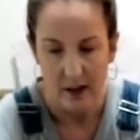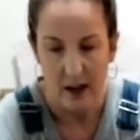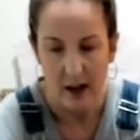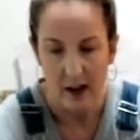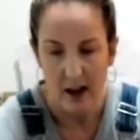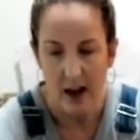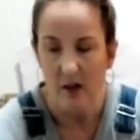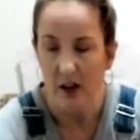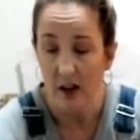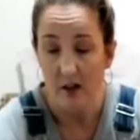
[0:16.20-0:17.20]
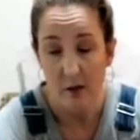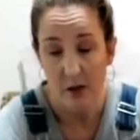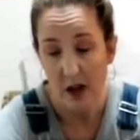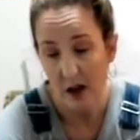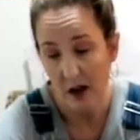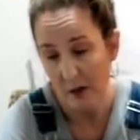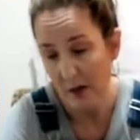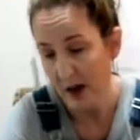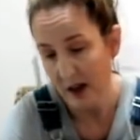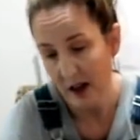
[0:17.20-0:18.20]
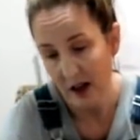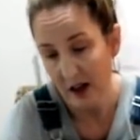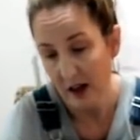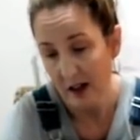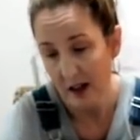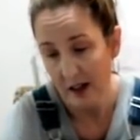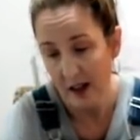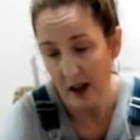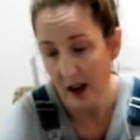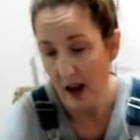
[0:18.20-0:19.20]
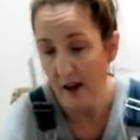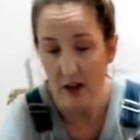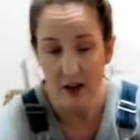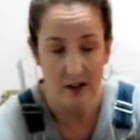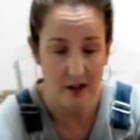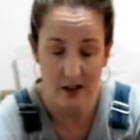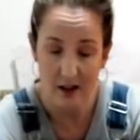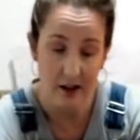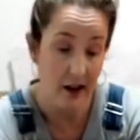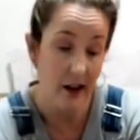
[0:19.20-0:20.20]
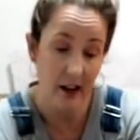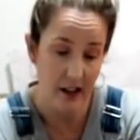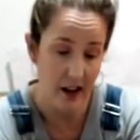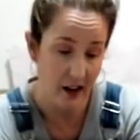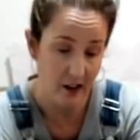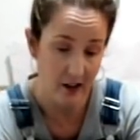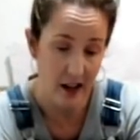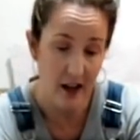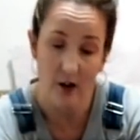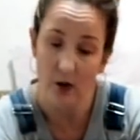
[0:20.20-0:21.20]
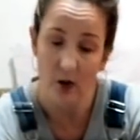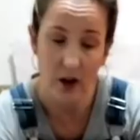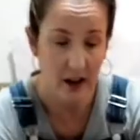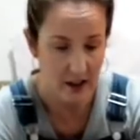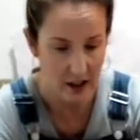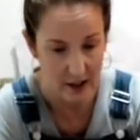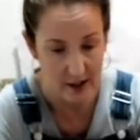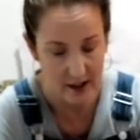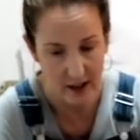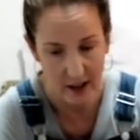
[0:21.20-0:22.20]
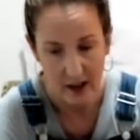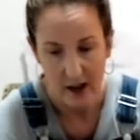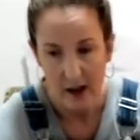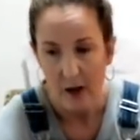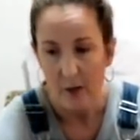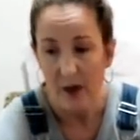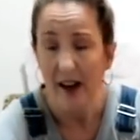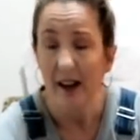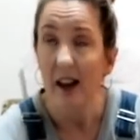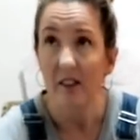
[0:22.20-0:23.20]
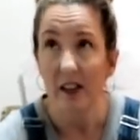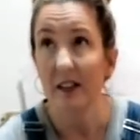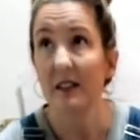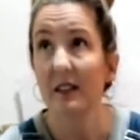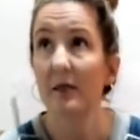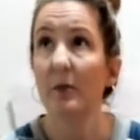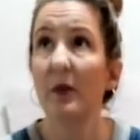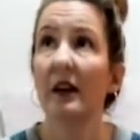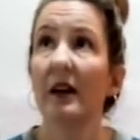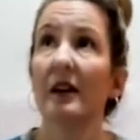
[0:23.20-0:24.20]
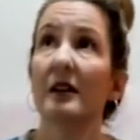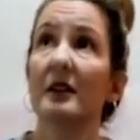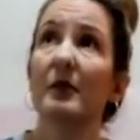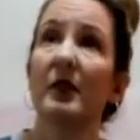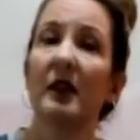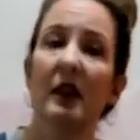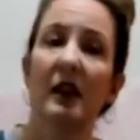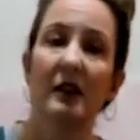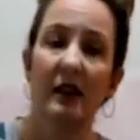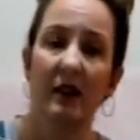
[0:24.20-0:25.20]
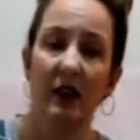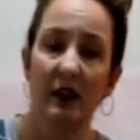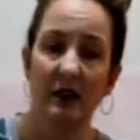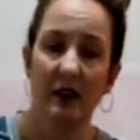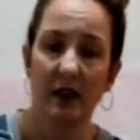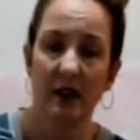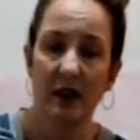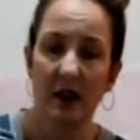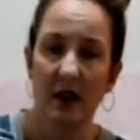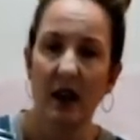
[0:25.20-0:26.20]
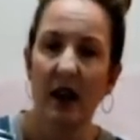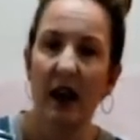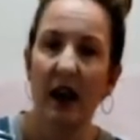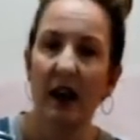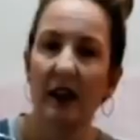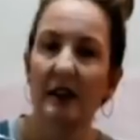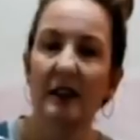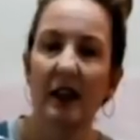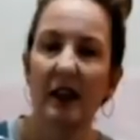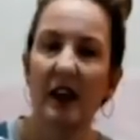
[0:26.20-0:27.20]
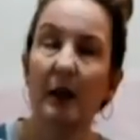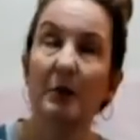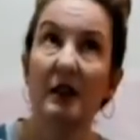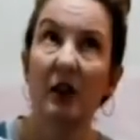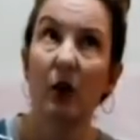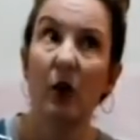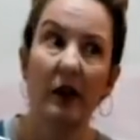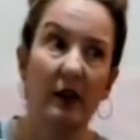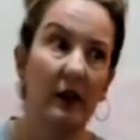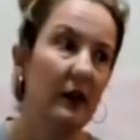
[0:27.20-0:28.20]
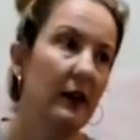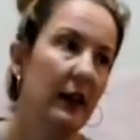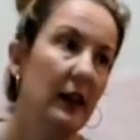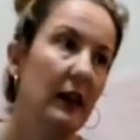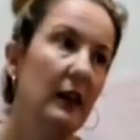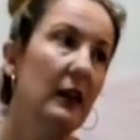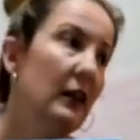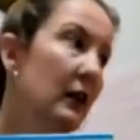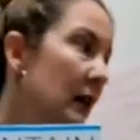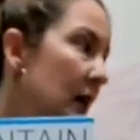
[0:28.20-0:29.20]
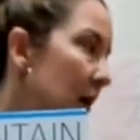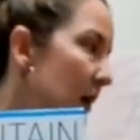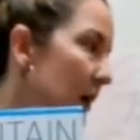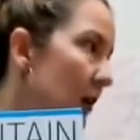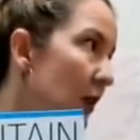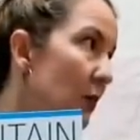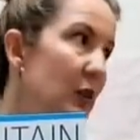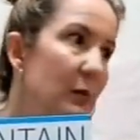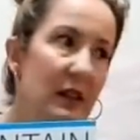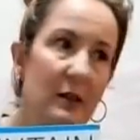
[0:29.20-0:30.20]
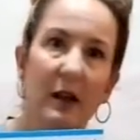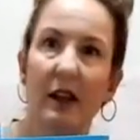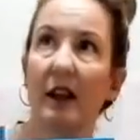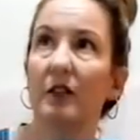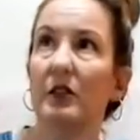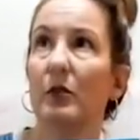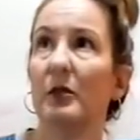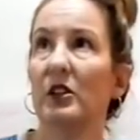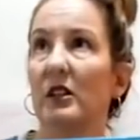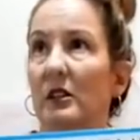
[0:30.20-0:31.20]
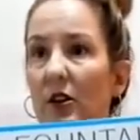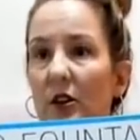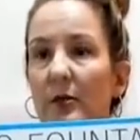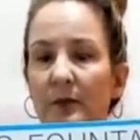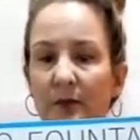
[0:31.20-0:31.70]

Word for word: They haven't given me any money. They haven't done anything. They don't know I exist. But I love it because the kitties love it. And it keeps their water clean, which makes my life so much easier.